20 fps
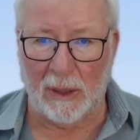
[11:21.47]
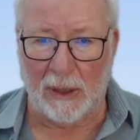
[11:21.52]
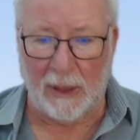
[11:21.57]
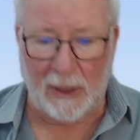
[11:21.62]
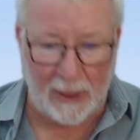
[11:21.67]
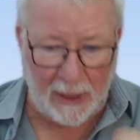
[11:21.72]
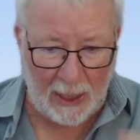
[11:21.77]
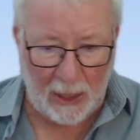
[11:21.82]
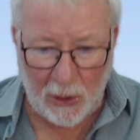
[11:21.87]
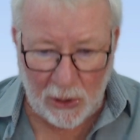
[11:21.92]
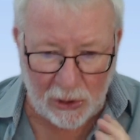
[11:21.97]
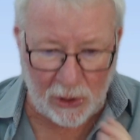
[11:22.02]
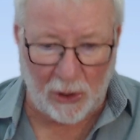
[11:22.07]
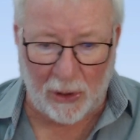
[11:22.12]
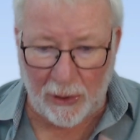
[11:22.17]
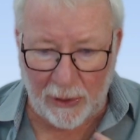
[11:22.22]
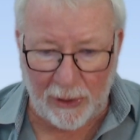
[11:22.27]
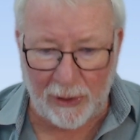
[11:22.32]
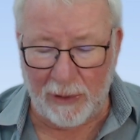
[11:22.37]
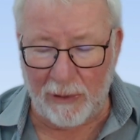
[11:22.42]
Those
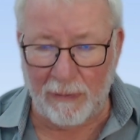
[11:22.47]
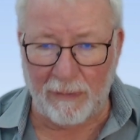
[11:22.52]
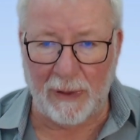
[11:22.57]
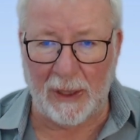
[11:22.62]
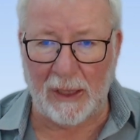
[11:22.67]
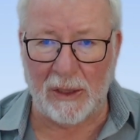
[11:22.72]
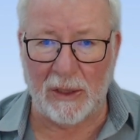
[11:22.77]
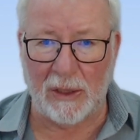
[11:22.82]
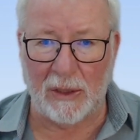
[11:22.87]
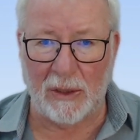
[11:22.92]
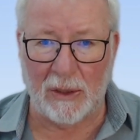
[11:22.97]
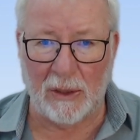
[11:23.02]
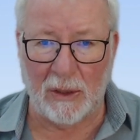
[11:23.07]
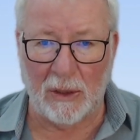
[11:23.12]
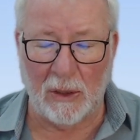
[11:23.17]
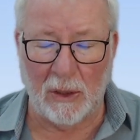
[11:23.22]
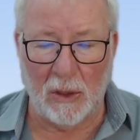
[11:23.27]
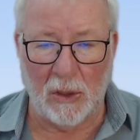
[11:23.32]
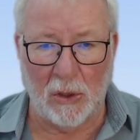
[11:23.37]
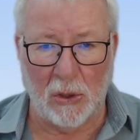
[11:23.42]
are the defenses.
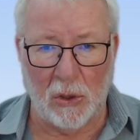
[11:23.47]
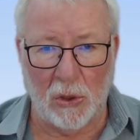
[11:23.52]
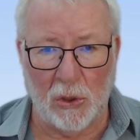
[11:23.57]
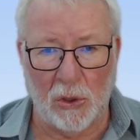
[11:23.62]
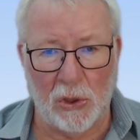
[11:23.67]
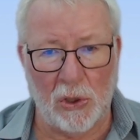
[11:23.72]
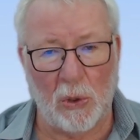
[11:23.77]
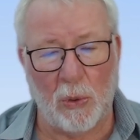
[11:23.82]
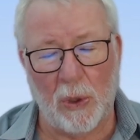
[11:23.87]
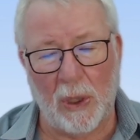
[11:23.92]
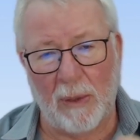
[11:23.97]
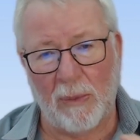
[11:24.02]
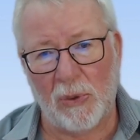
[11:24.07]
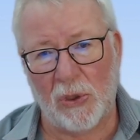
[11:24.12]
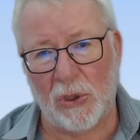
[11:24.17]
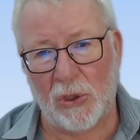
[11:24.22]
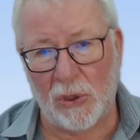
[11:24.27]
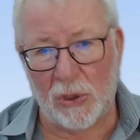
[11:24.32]
So what I'm